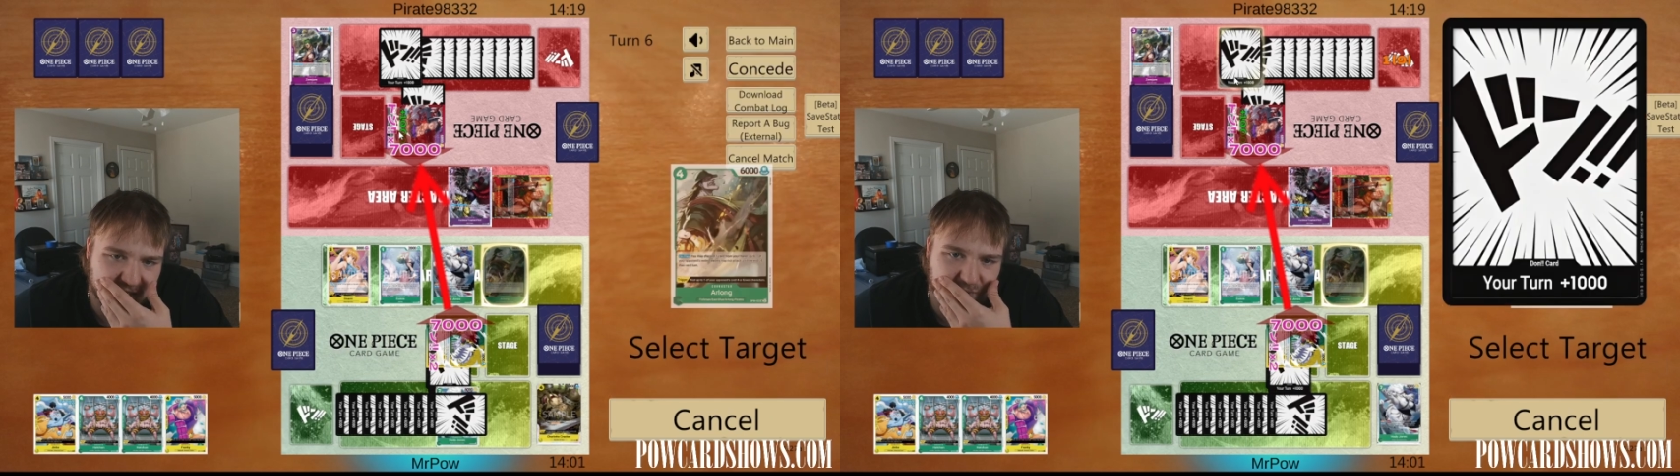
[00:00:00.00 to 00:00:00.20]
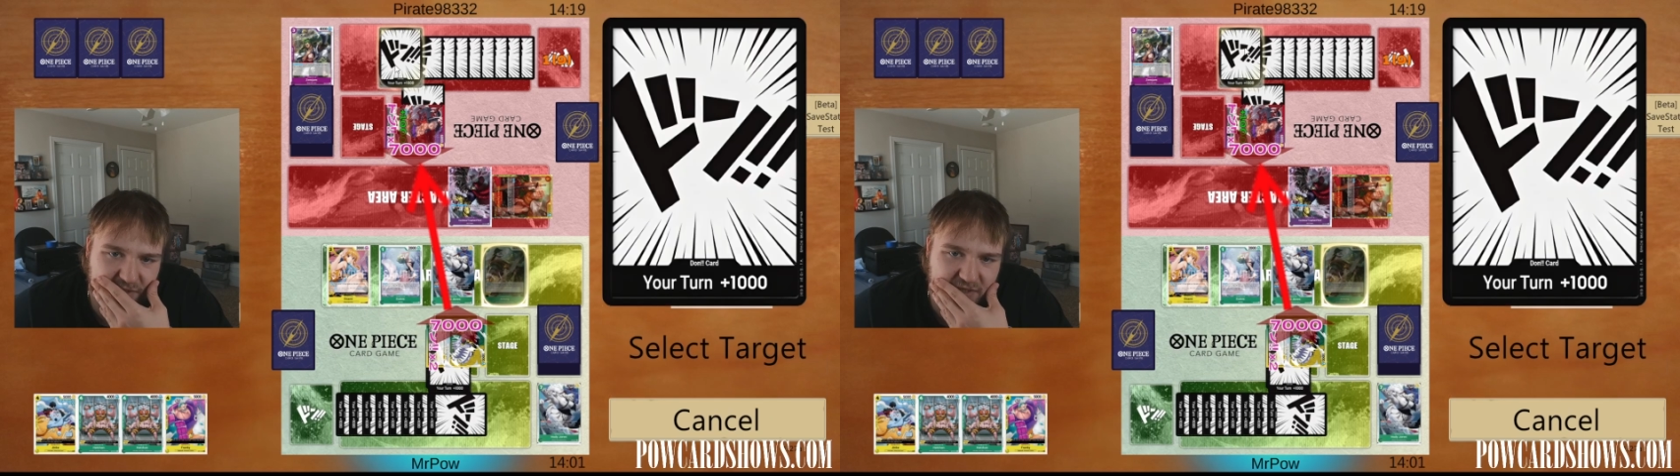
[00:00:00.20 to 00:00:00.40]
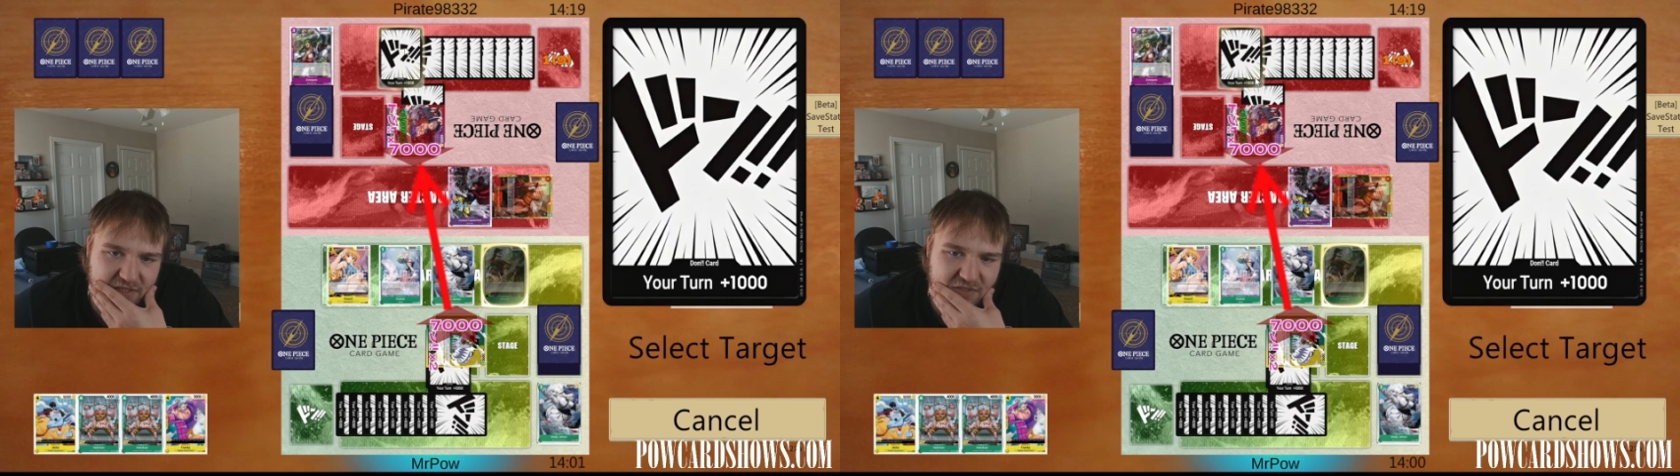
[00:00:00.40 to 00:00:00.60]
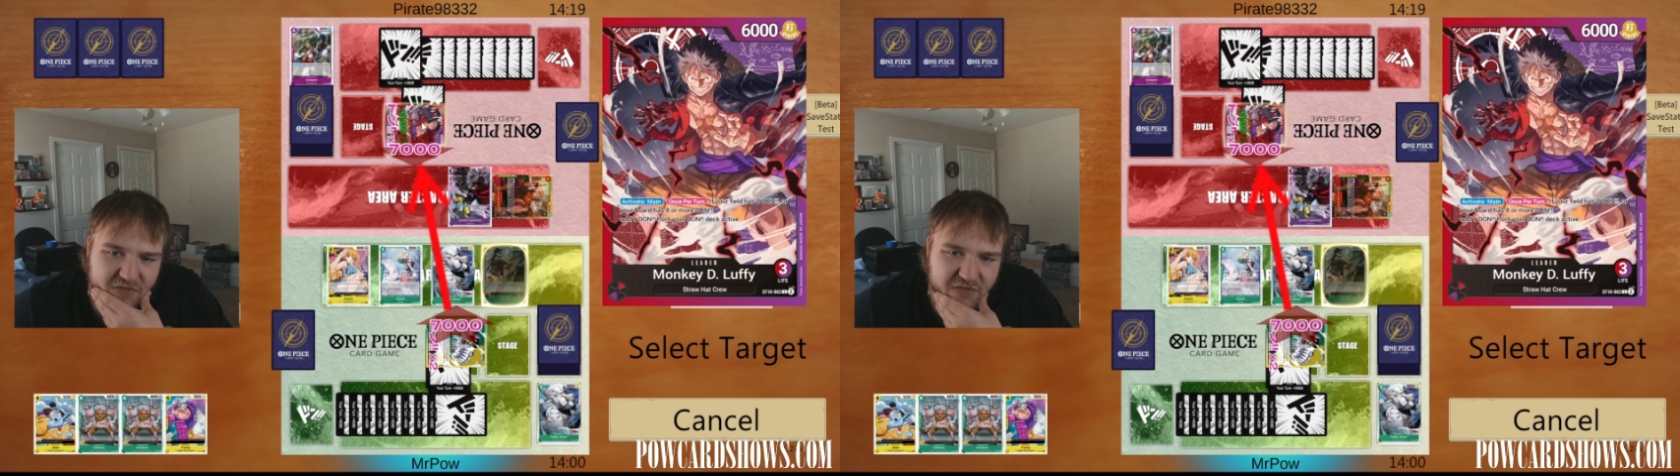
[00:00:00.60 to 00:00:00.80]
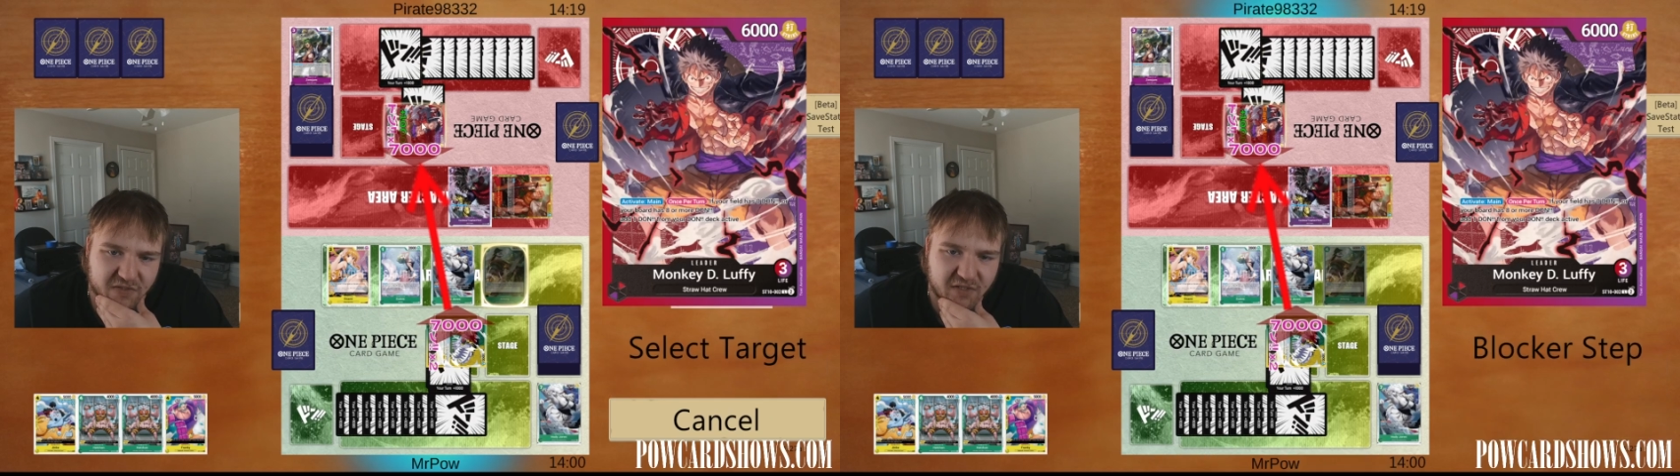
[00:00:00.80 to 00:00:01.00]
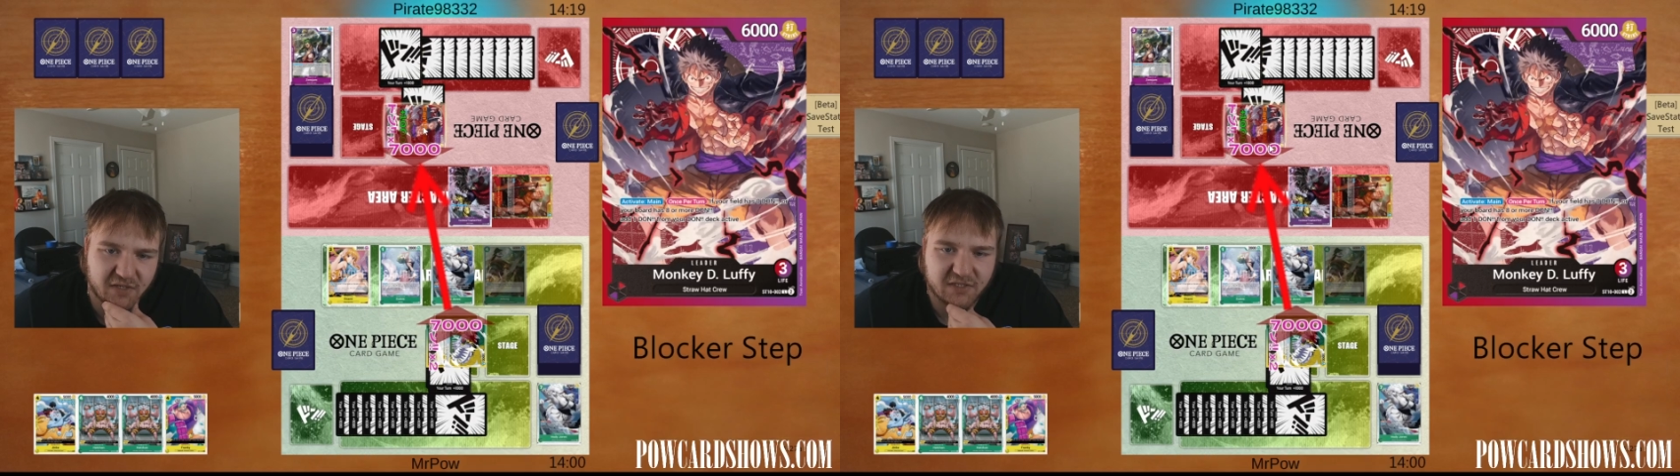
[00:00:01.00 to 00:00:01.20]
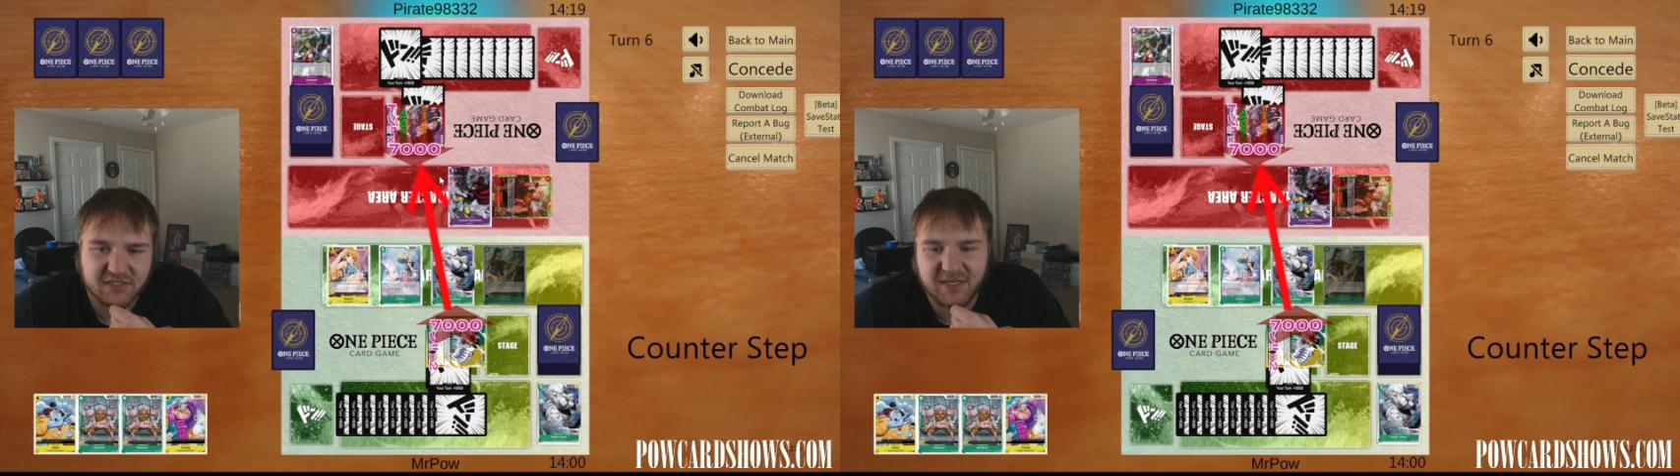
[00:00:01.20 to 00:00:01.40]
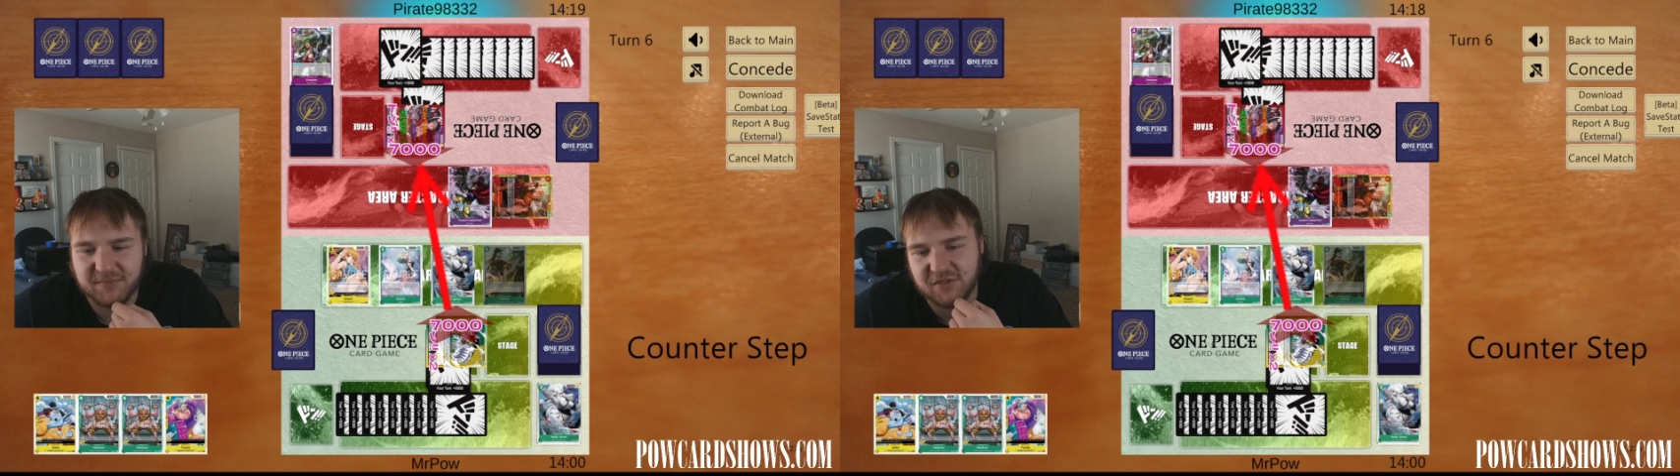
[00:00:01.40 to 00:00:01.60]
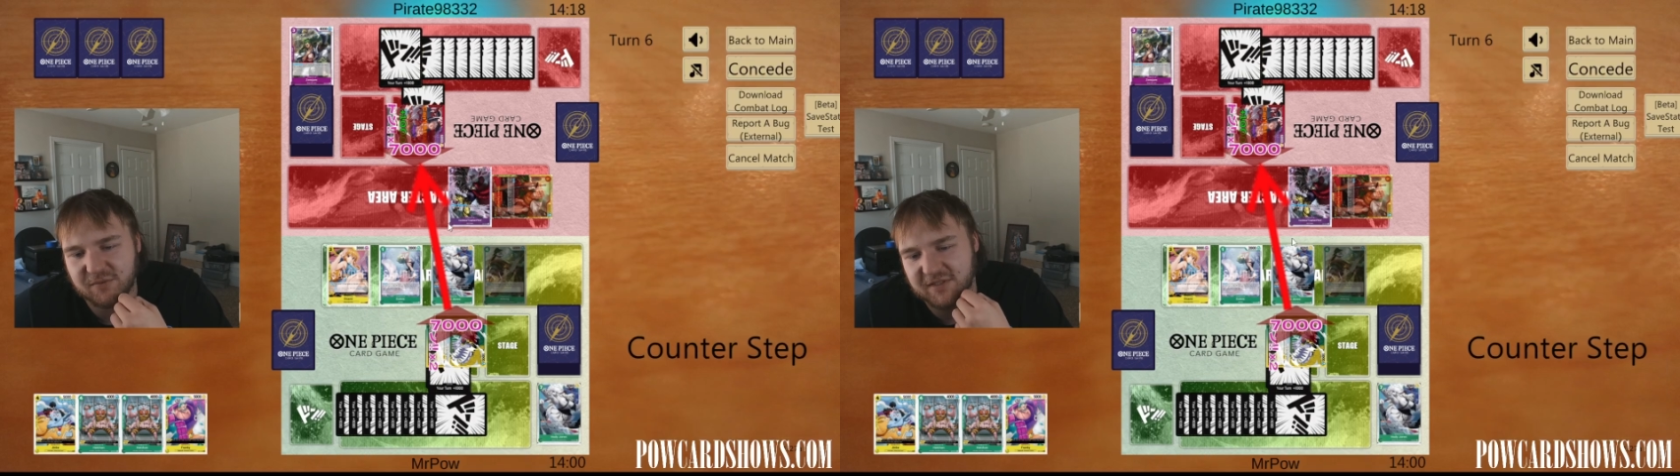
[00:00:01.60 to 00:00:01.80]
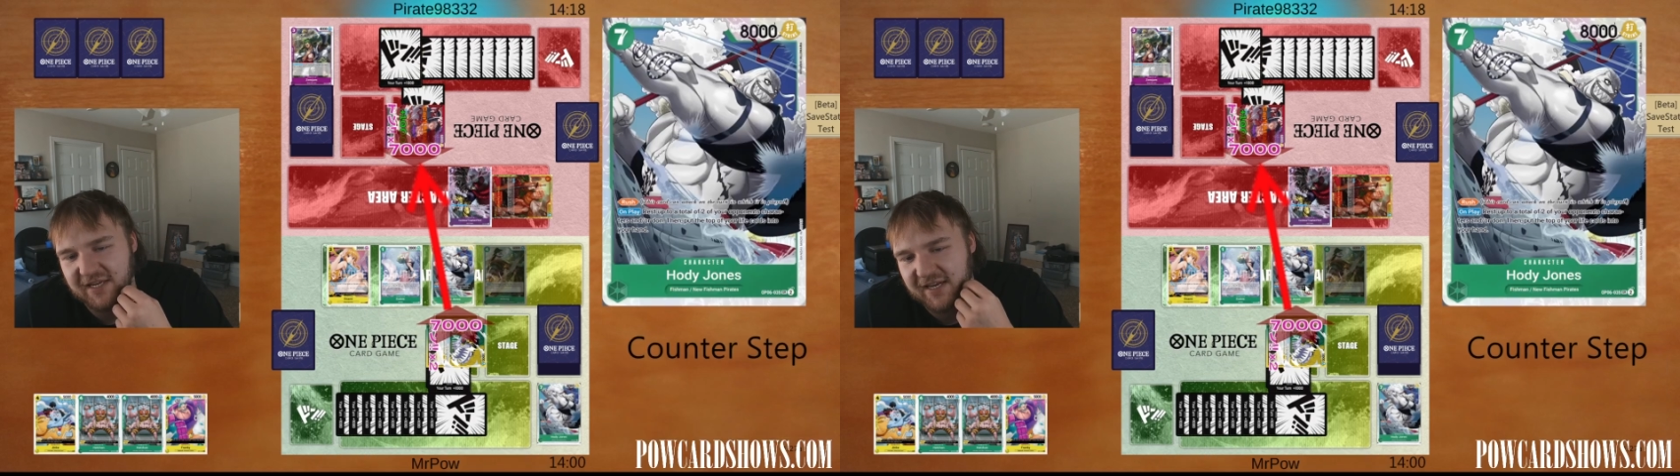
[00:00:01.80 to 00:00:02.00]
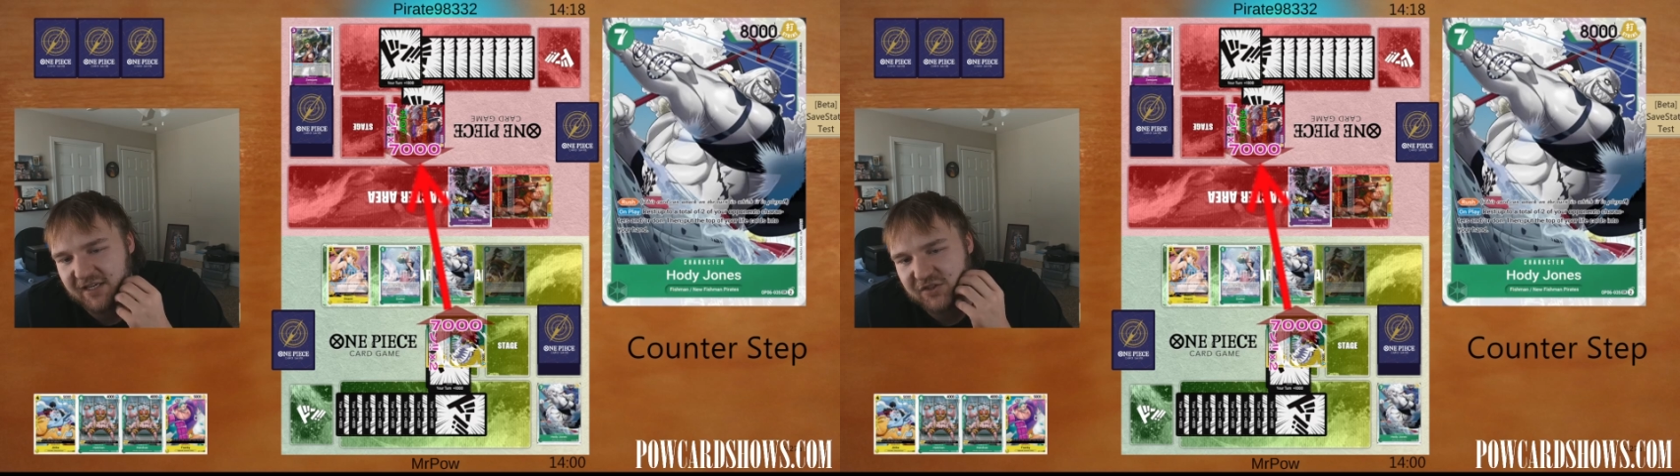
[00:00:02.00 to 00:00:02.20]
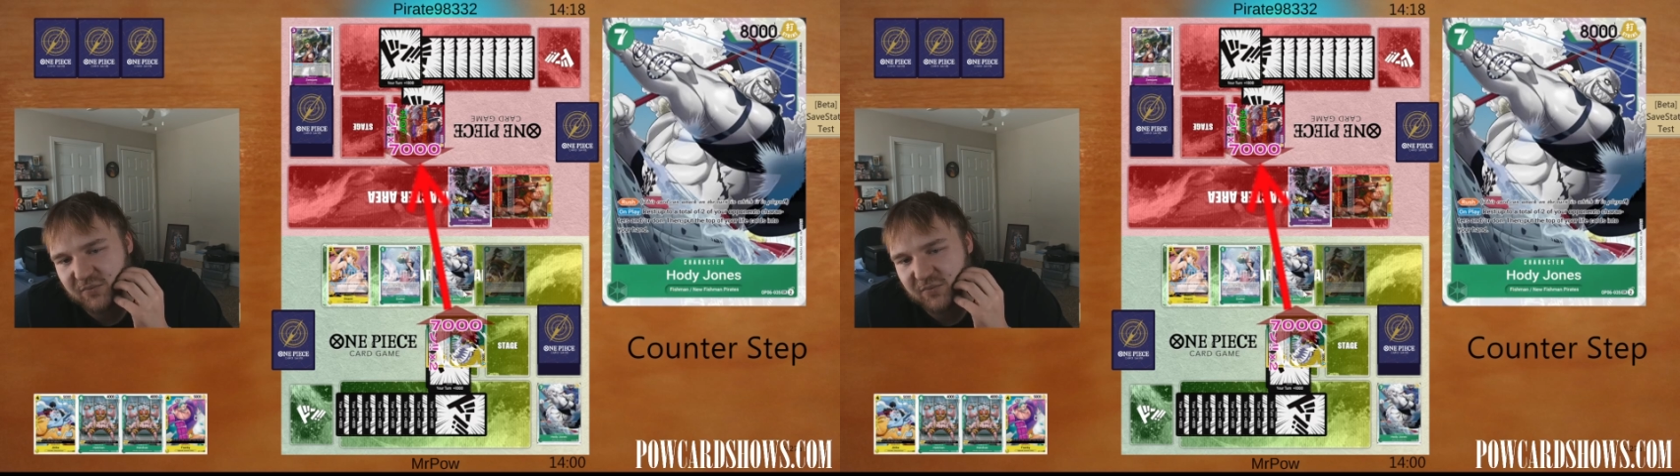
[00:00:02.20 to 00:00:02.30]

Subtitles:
get rid of this, stop this from attacking.